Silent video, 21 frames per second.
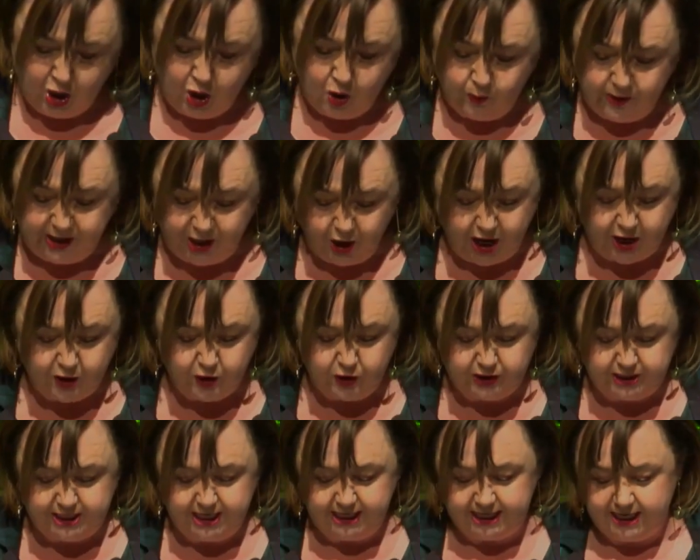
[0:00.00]
When I
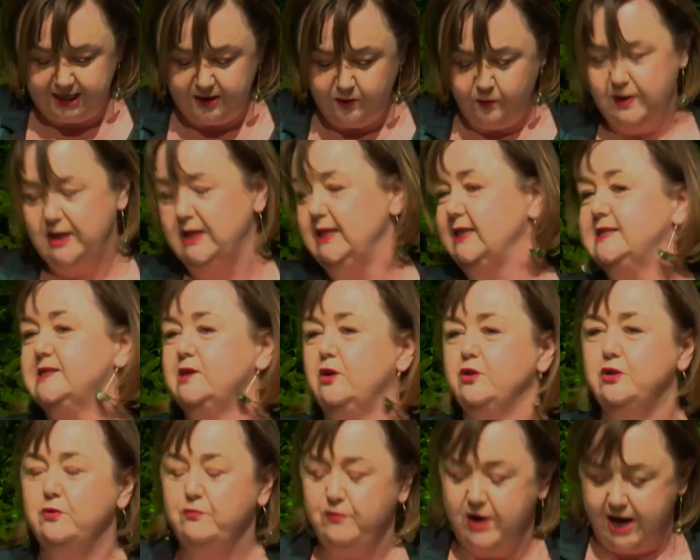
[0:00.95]
heard Nicola Willis on
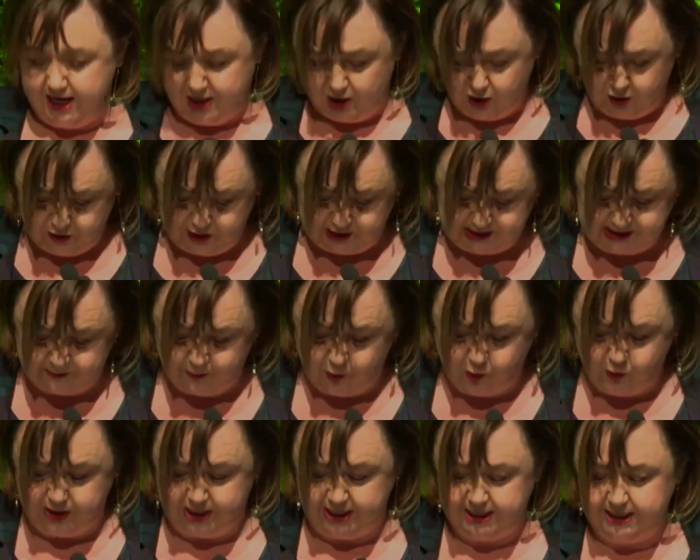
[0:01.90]
the radio this
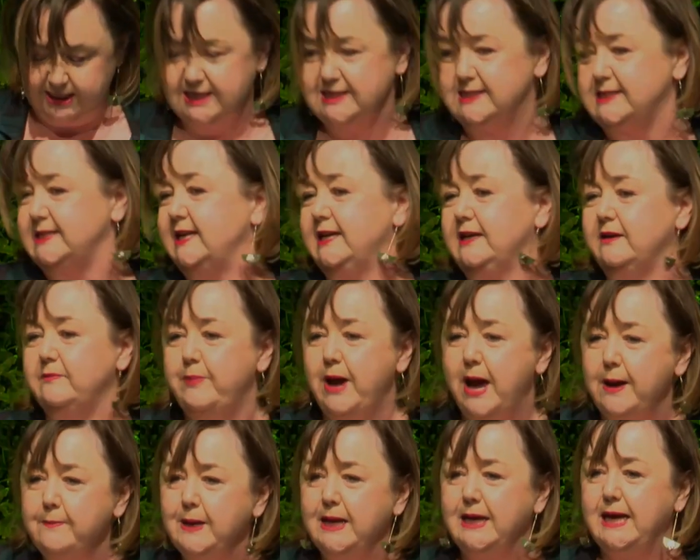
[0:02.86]
morning listing
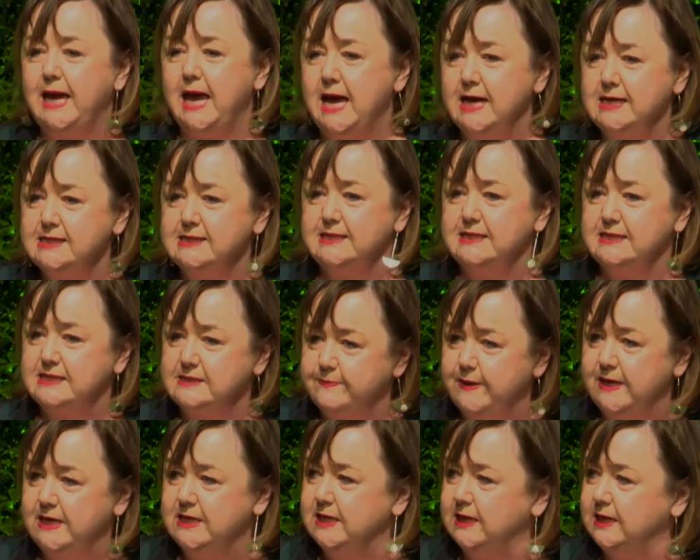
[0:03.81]
public housing
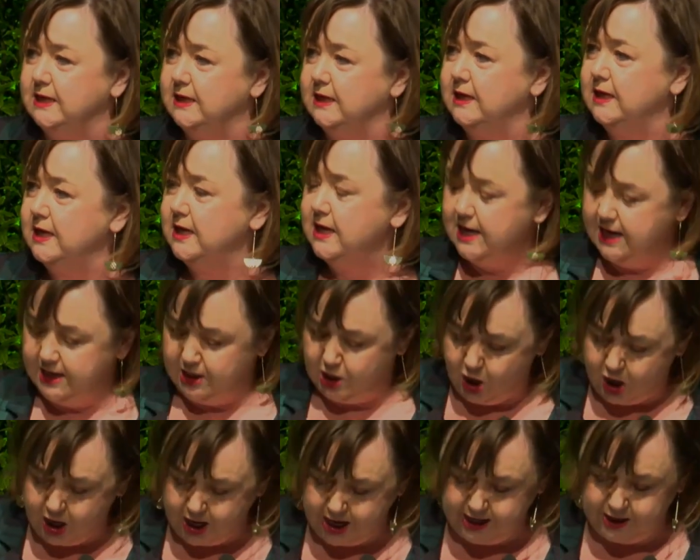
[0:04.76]
spending and
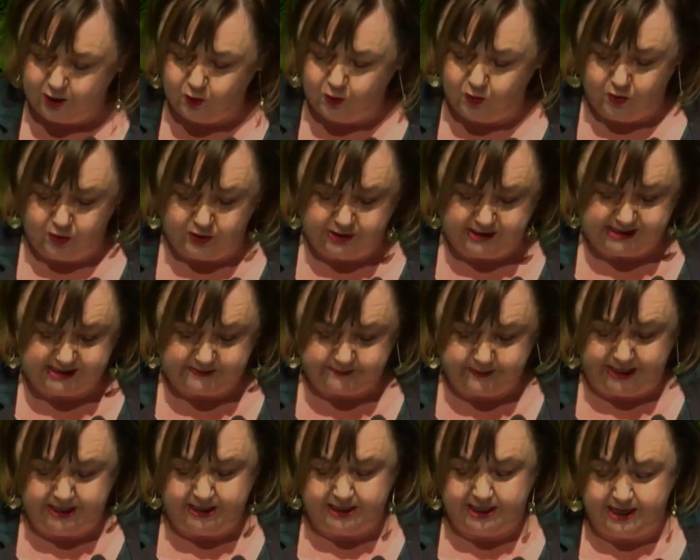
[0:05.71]
Kāinga Ora's
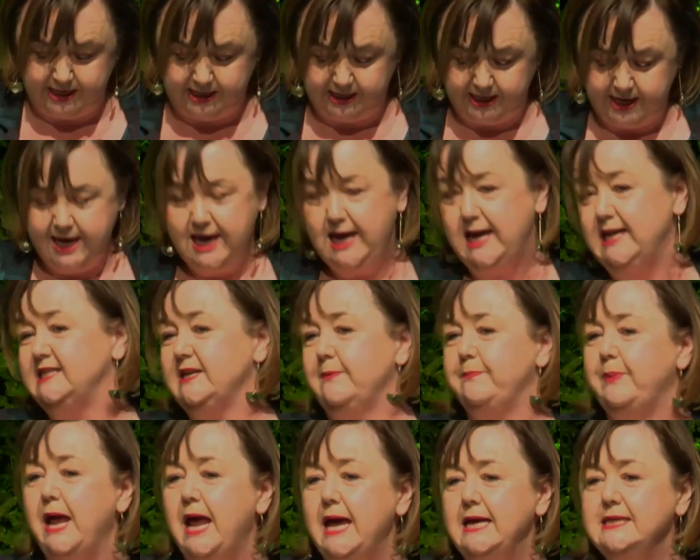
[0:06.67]
spending as a
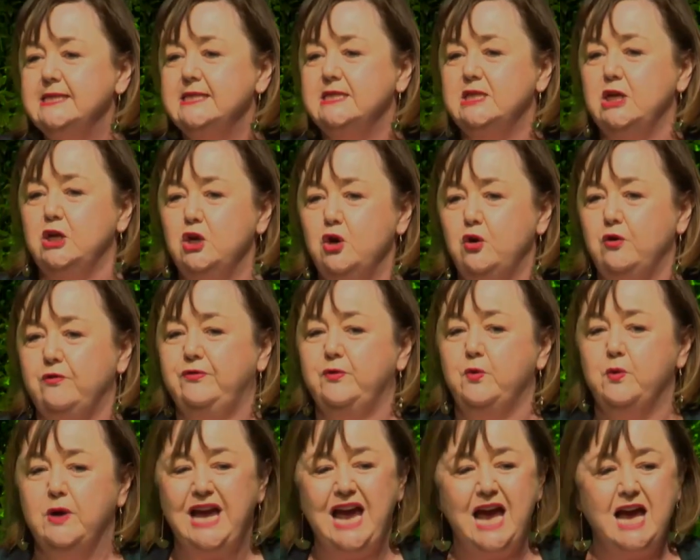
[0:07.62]
place to look
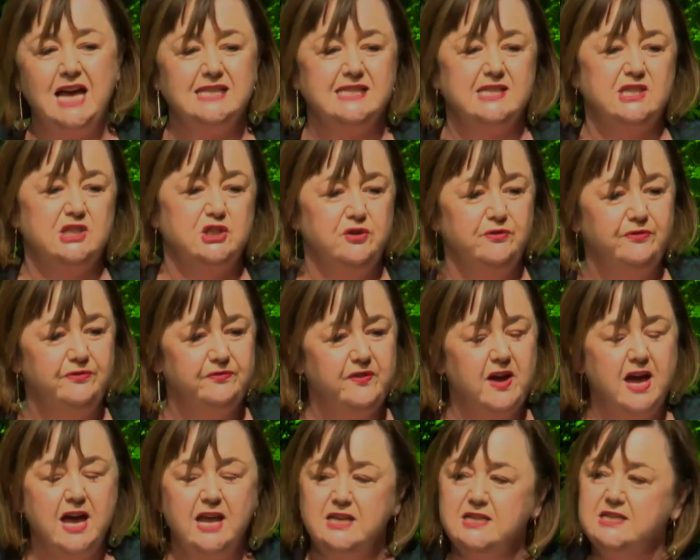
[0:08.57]
for cuts to
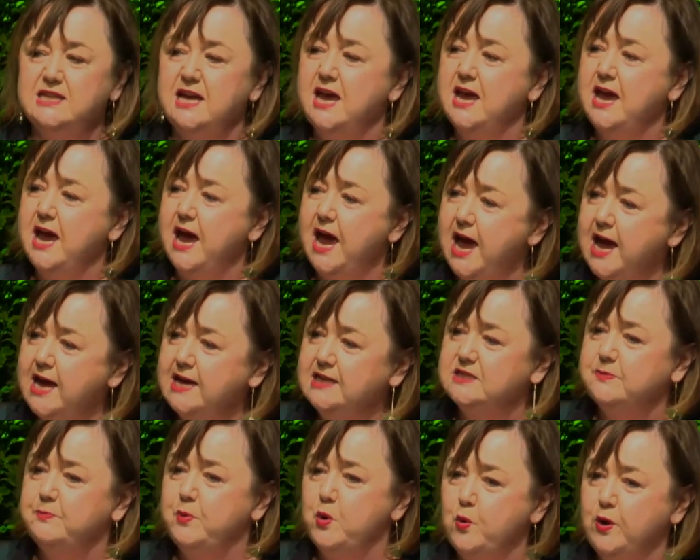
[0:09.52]
fund
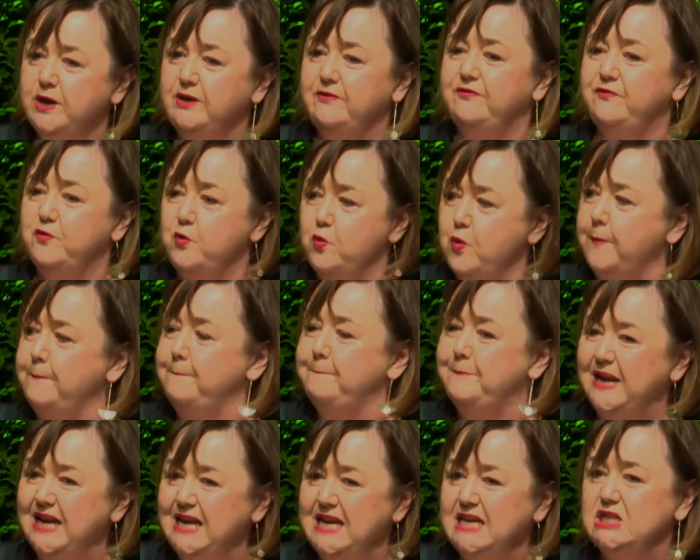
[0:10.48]
$8.4
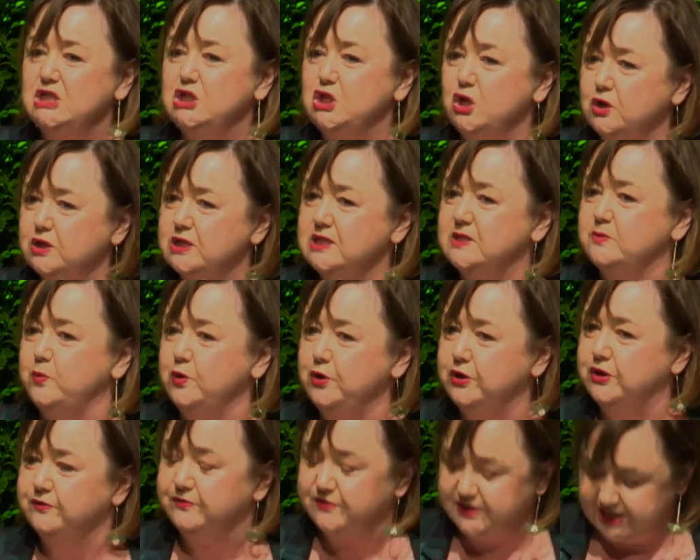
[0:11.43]
billion worth of